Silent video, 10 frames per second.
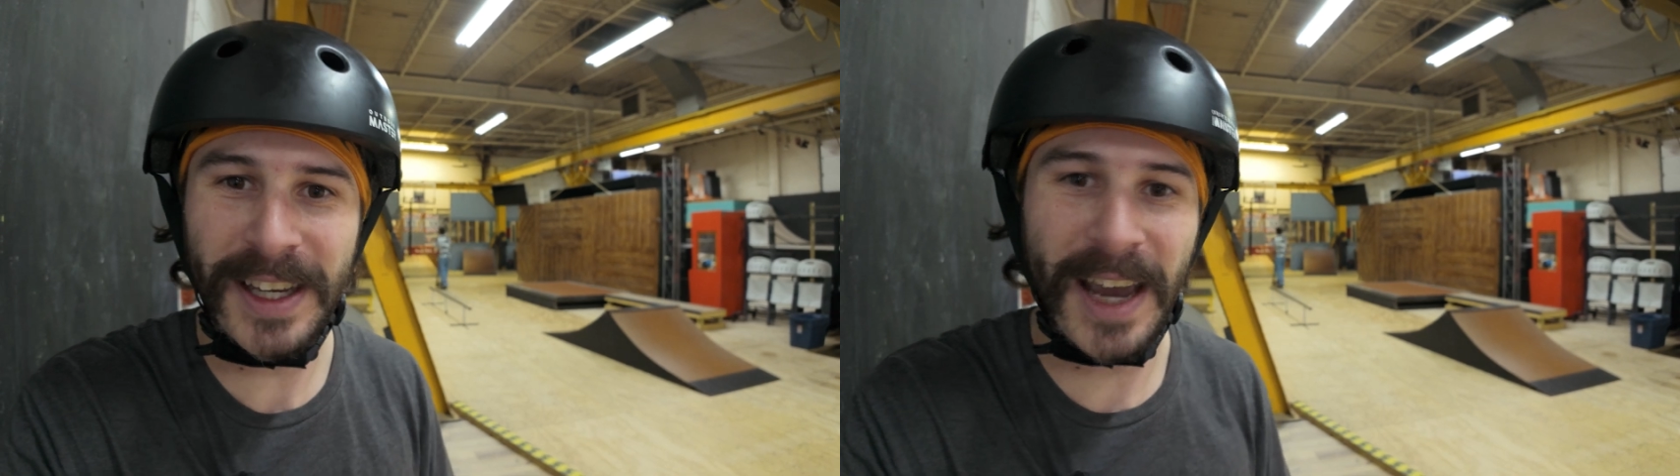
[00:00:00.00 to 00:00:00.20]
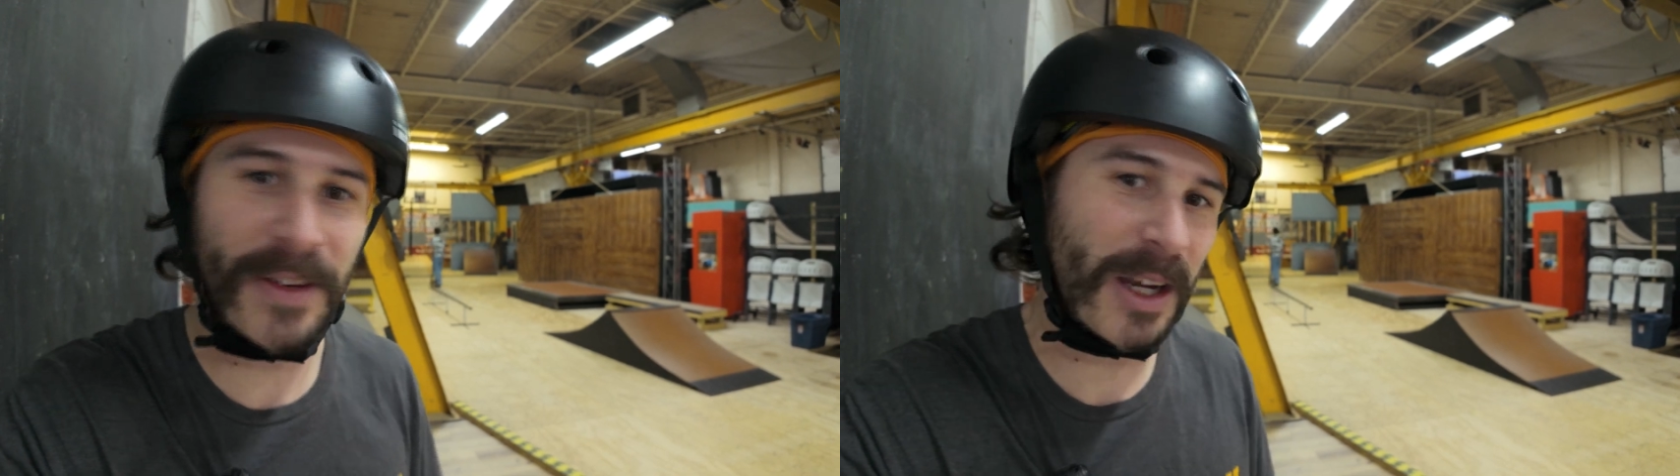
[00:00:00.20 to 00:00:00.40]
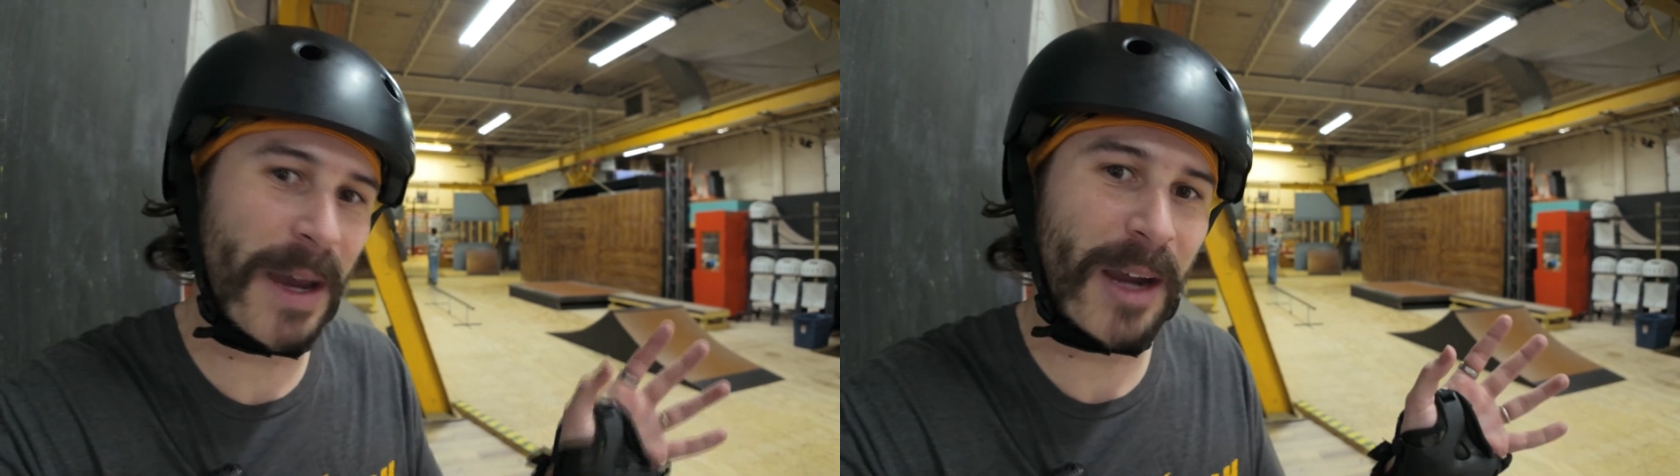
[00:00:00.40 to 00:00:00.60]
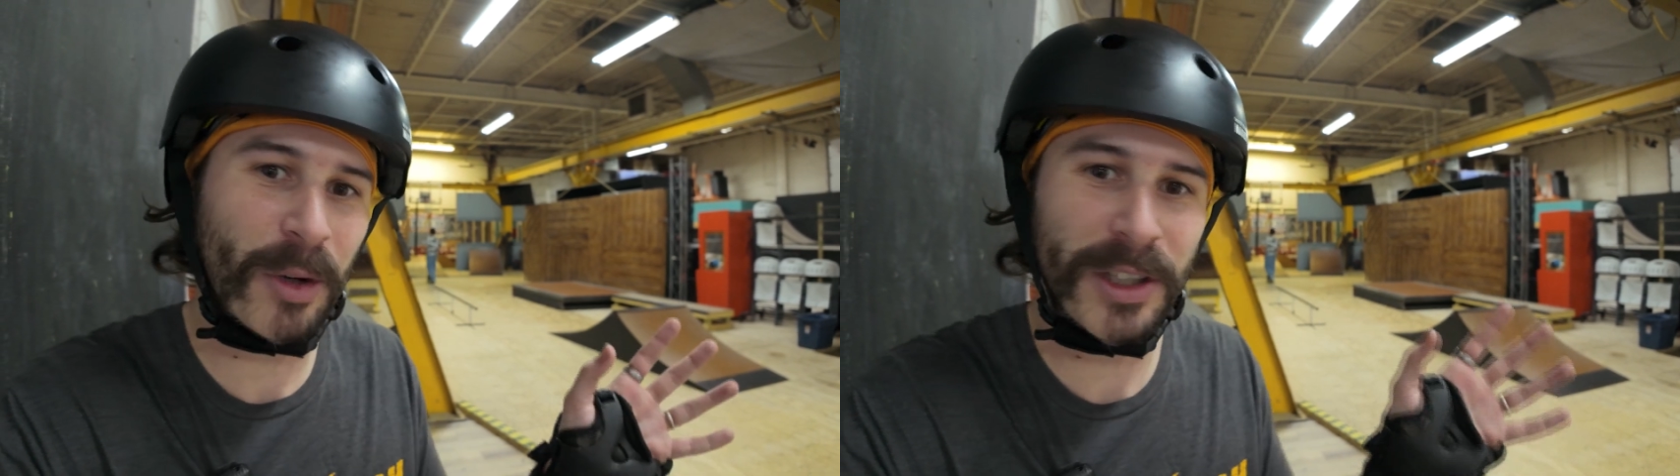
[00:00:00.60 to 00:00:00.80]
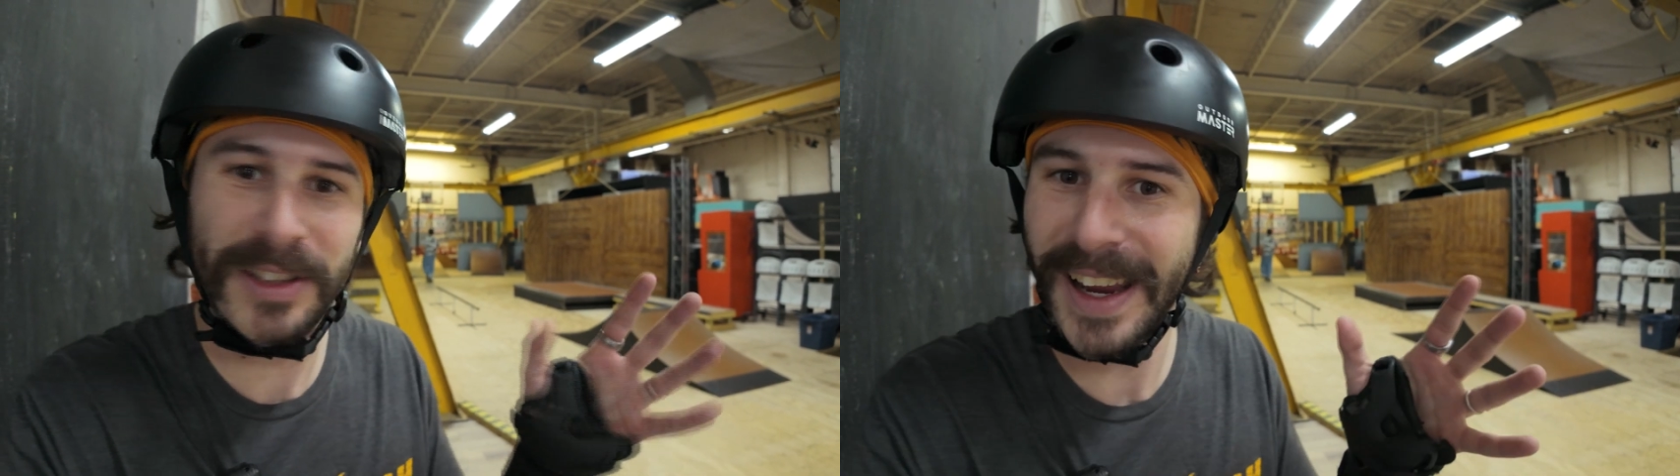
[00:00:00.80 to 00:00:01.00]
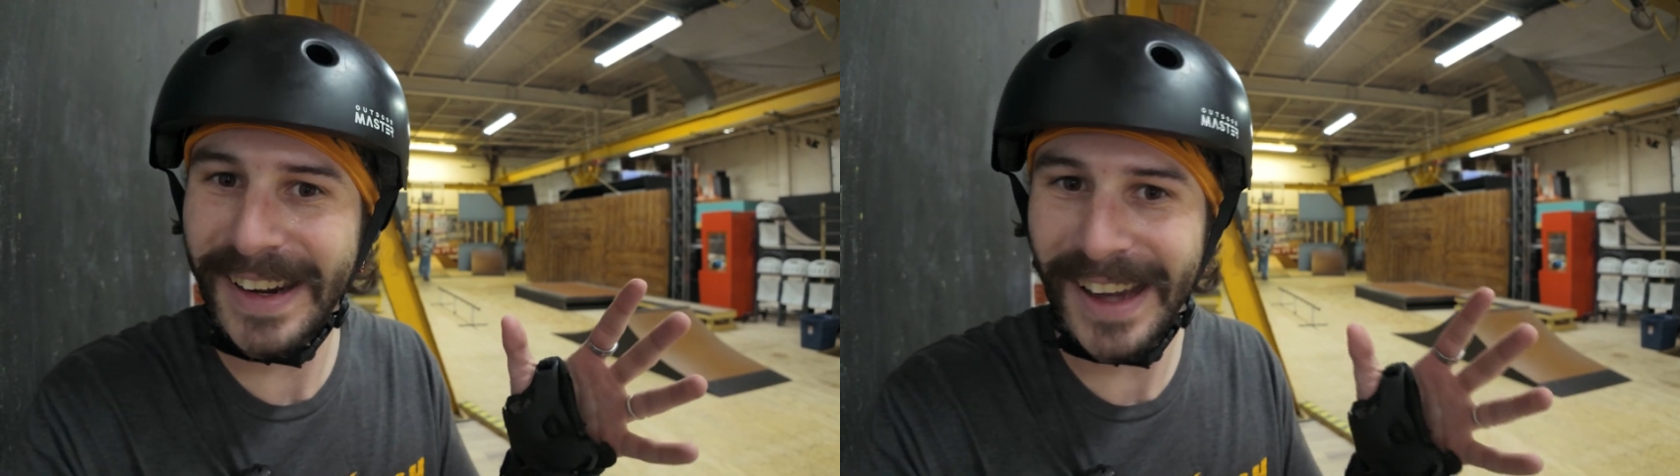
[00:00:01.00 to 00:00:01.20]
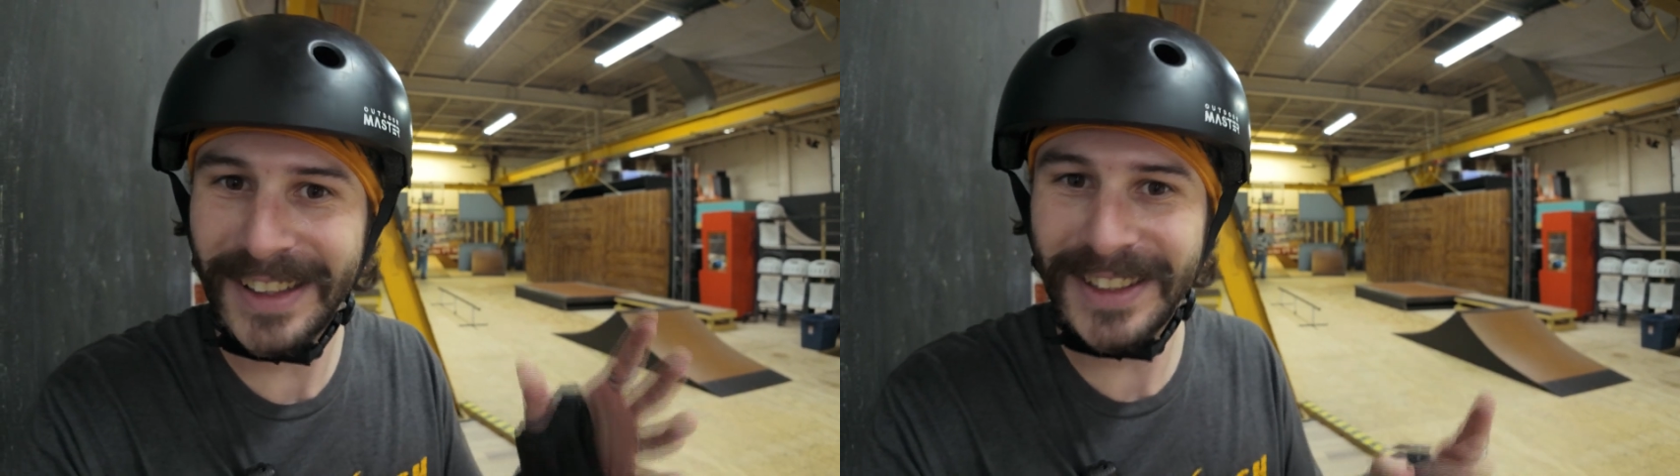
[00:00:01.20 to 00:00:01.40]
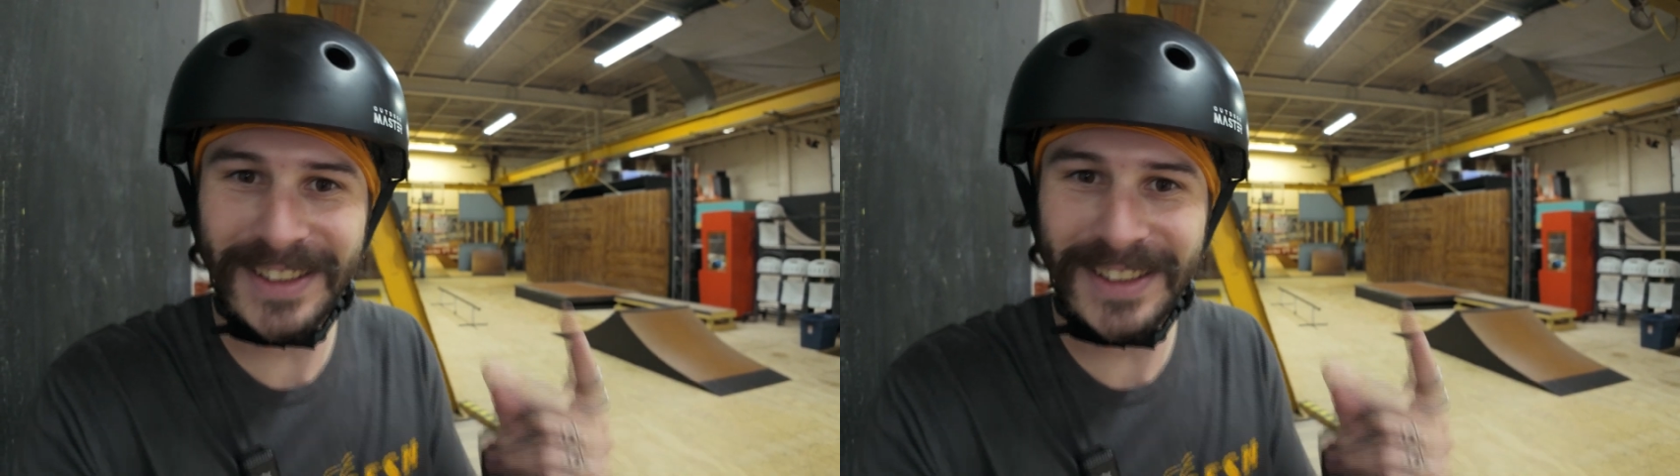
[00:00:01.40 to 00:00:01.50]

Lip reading: having a back brace and not.